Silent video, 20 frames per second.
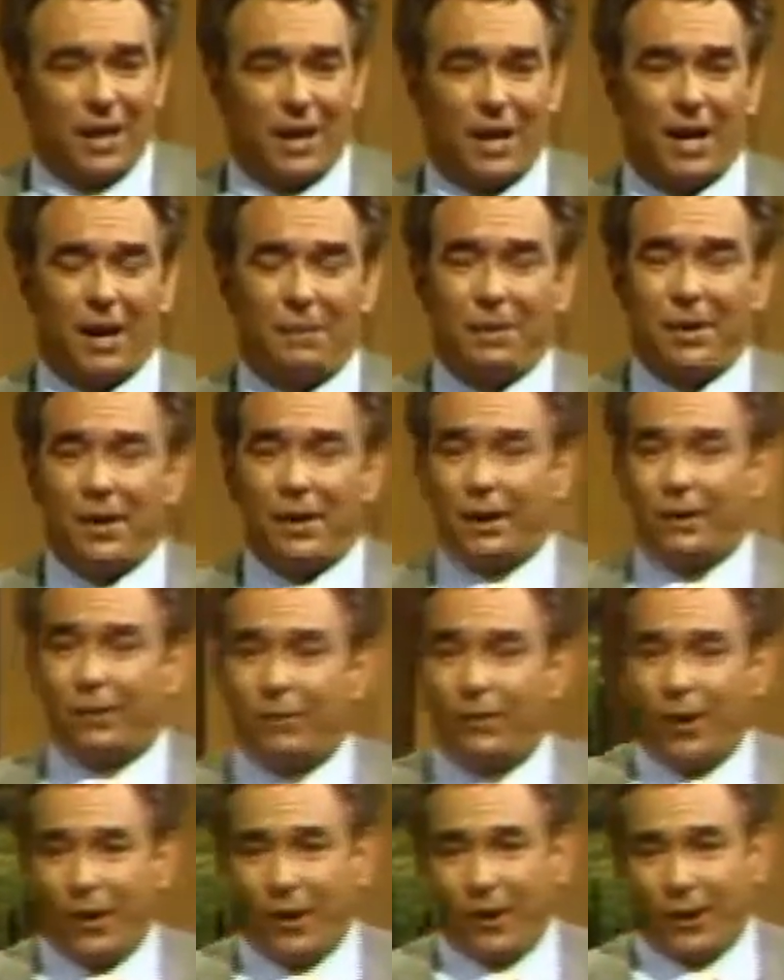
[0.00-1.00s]
come to their
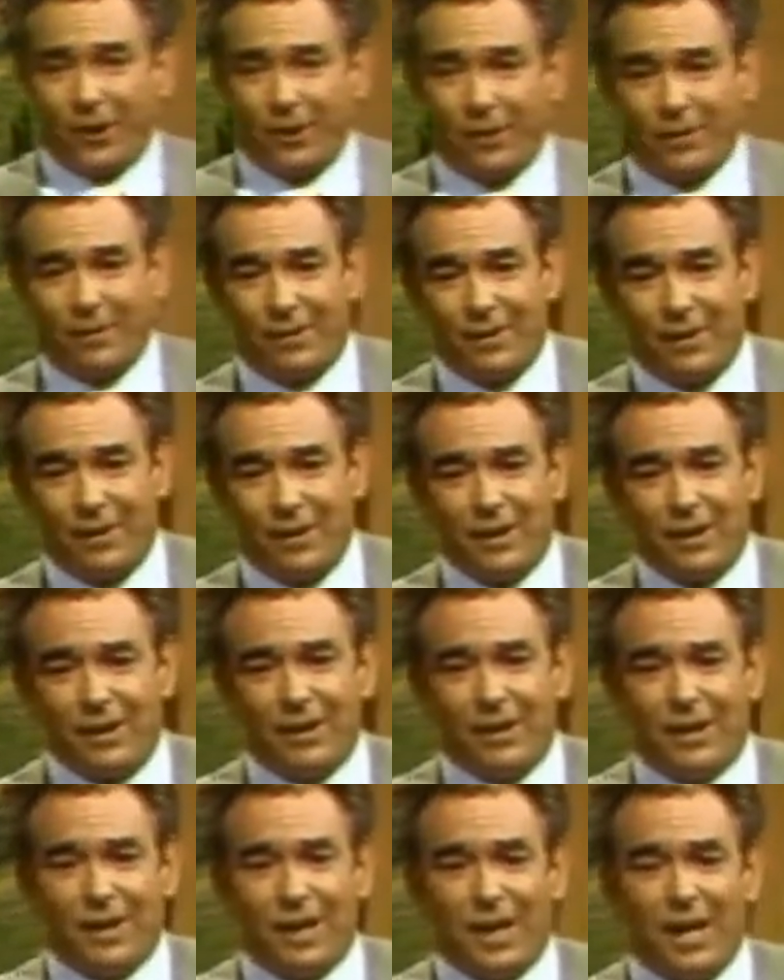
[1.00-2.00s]
father
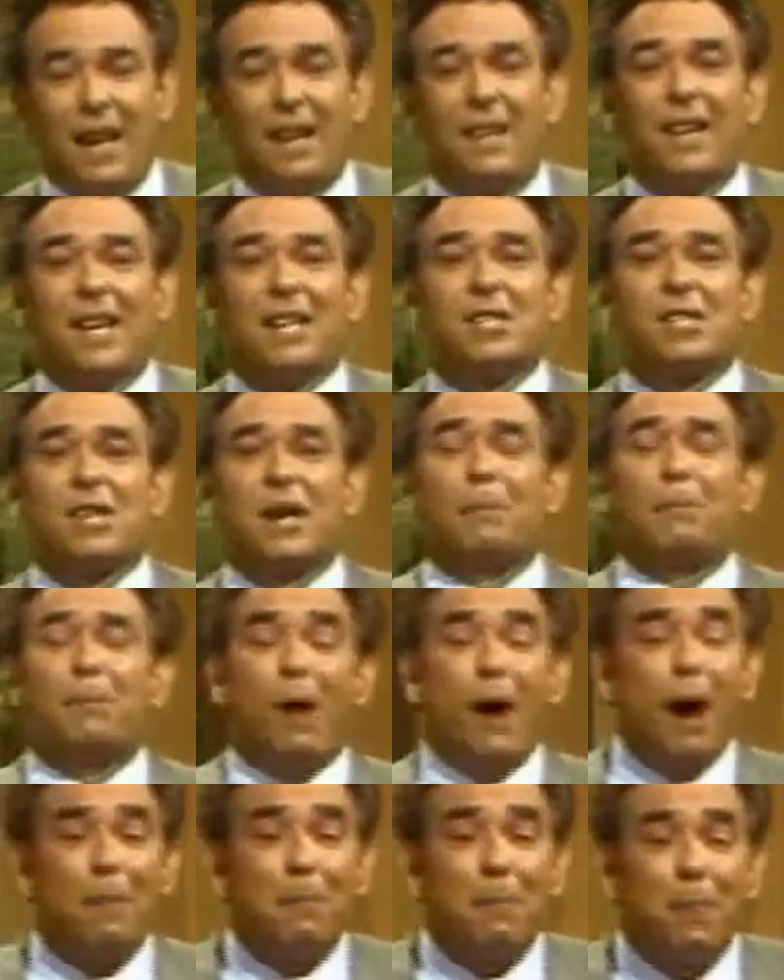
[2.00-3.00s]
and they say,
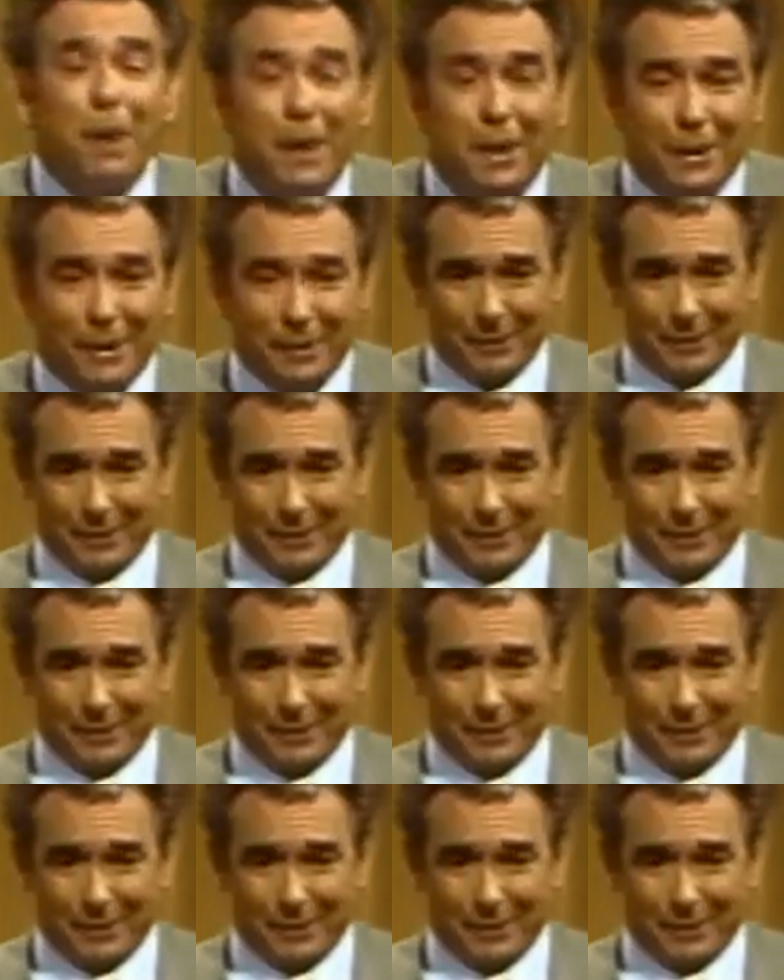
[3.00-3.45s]
Papa,